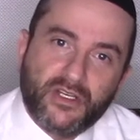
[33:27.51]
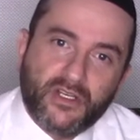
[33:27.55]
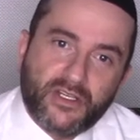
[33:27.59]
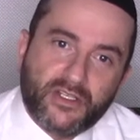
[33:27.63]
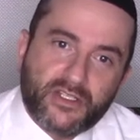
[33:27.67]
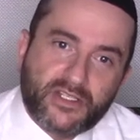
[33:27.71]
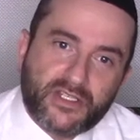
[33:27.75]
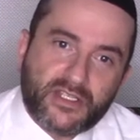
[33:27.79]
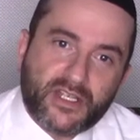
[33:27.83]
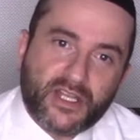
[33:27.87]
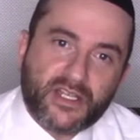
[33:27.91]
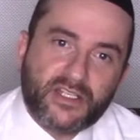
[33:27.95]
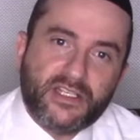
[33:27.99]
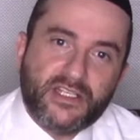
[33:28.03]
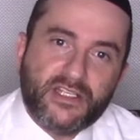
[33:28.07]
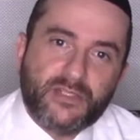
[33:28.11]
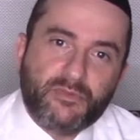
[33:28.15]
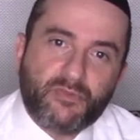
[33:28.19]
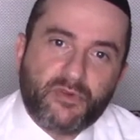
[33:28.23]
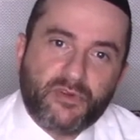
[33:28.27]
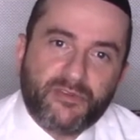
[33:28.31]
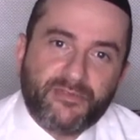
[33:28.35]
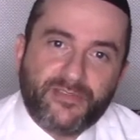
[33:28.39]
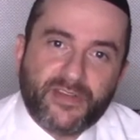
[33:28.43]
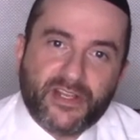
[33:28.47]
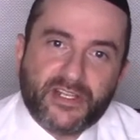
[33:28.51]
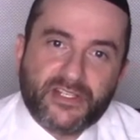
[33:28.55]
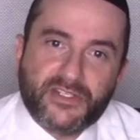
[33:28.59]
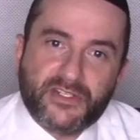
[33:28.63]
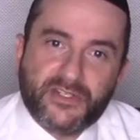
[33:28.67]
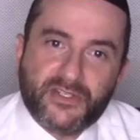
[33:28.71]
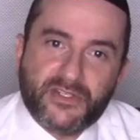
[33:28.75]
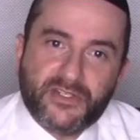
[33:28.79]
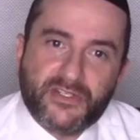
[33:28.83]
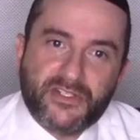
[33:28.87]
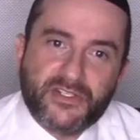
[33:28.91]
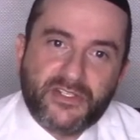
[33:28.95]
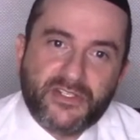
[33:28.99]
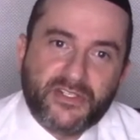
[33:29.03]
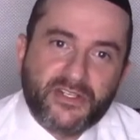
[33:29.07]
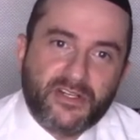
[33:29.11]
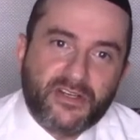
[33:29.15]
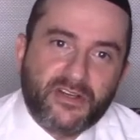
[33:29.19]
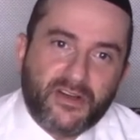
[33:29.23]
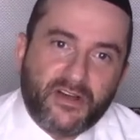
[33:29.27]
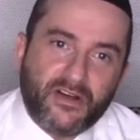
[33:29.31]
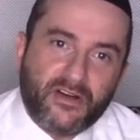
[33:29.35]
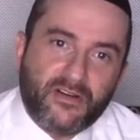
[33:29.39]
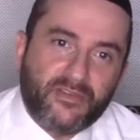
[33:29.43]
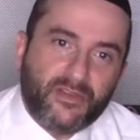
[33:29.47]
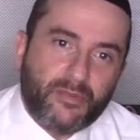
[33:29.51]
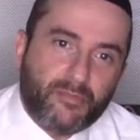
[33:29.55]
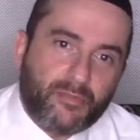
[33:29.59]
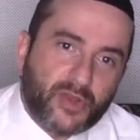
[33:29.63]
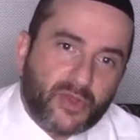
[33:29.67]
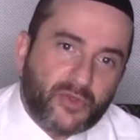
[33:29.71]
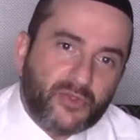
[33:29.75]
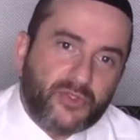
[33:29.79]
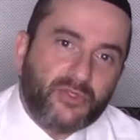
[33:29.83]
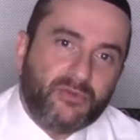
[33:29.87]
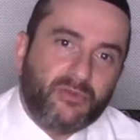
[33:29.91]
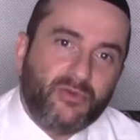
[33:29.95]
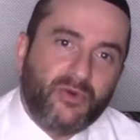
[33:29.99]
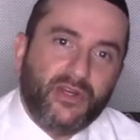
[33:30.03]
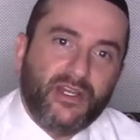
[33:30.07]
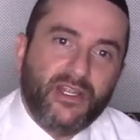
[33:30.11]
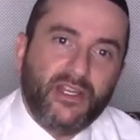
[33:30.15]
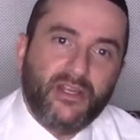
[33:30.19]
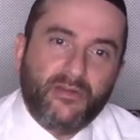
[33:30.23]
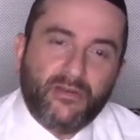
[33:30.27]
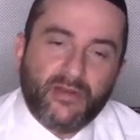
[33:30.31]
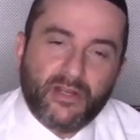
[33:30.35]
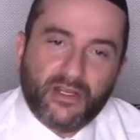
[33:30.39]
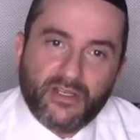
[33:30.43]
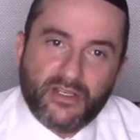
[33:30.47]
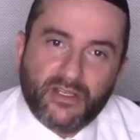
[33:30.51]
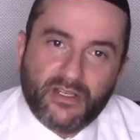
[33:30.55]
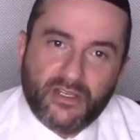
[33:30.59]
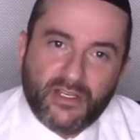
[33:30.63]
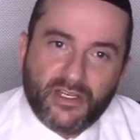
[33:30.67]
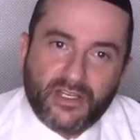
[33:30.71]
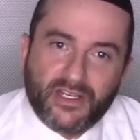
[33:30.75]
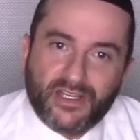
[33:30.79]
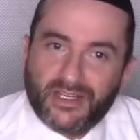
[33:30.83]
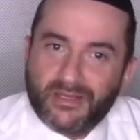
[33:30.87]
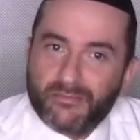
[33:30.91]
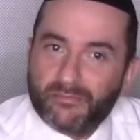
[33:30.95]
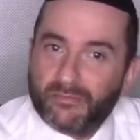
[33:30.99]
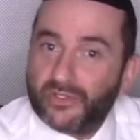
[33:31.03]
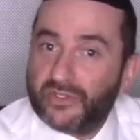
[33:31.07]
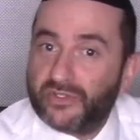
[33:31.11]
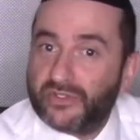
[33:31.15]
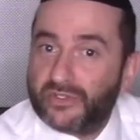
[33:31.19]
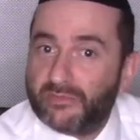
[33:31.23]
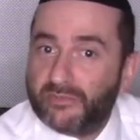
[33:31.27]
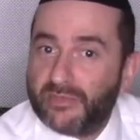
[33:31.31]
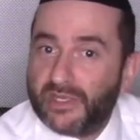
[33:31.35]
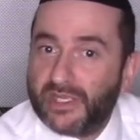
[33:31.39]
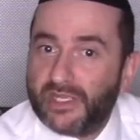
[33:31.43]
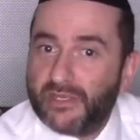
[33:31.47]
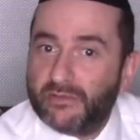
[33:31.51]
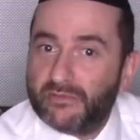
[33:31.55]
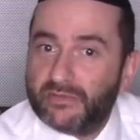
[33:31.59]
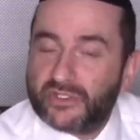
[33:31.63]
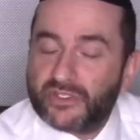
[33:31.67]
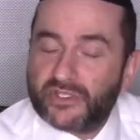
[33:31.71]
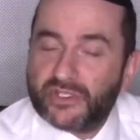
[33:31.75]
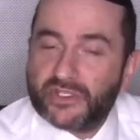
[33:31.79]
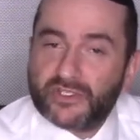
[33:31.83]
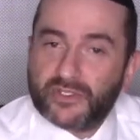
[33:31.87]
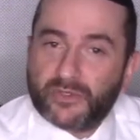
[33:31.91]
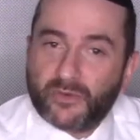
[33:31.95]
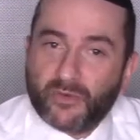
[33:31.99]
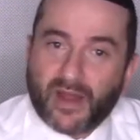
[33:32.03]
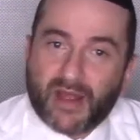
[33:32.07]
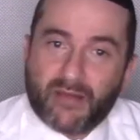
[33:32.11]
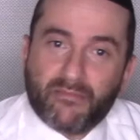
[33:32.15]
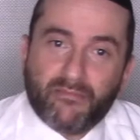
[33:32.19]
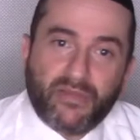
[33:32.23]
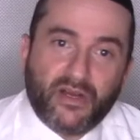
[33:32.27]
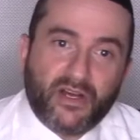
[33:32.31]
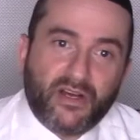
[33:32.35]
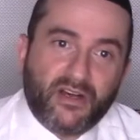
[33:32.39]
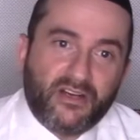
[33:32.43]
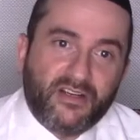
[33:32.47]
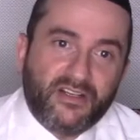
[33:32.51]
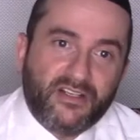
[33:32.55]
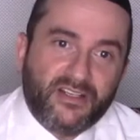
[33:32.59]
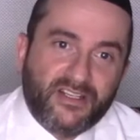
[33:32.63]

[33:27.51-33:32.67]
studies professors of the post-war era. But to me, he was just grandpa.